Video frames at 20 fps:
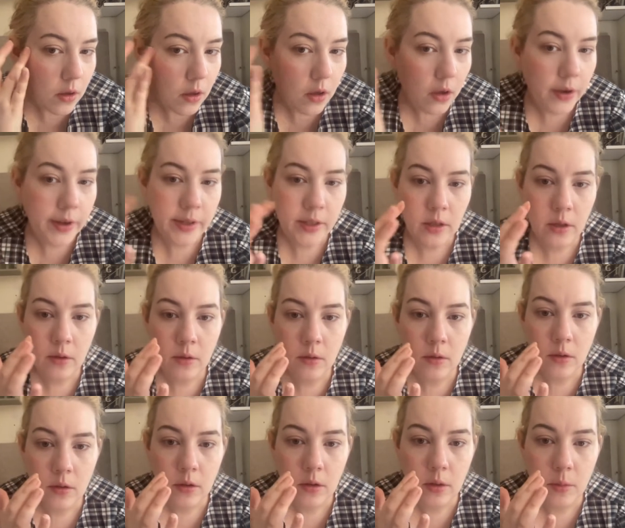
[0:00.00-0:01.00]
I don't
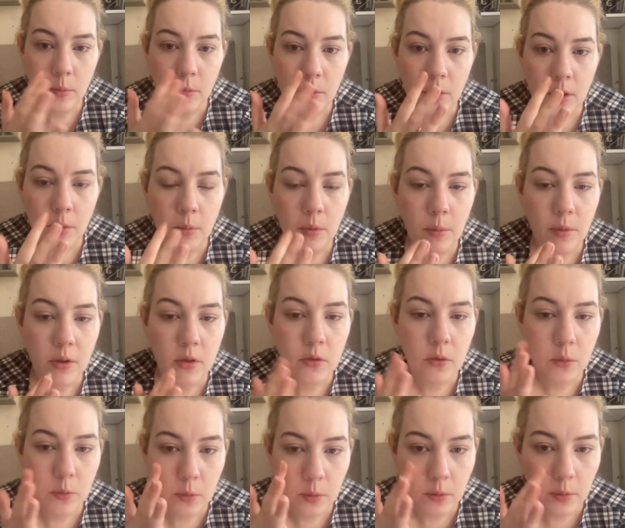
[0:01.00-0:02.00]
like bringing my blush
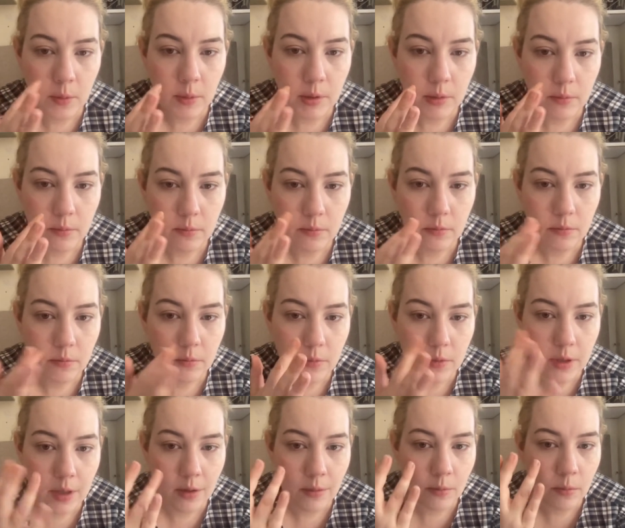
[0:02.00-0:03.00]
all the way
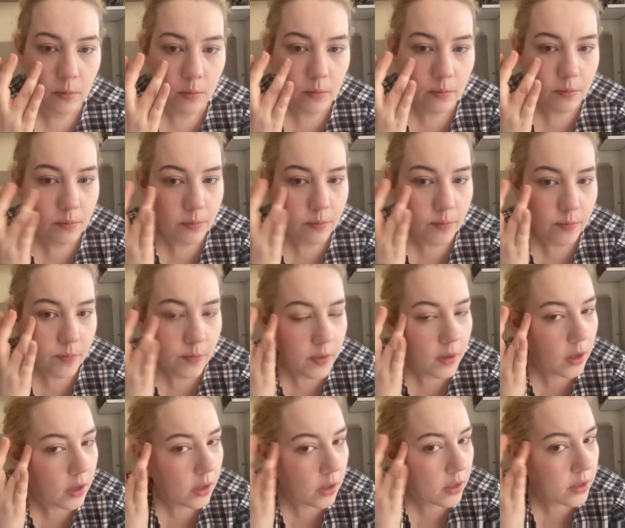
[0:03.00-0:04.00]
down.
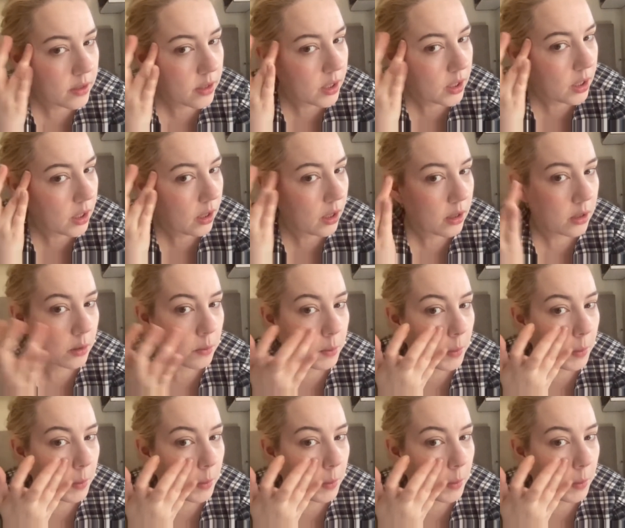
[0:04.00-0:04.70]
I like taking it up.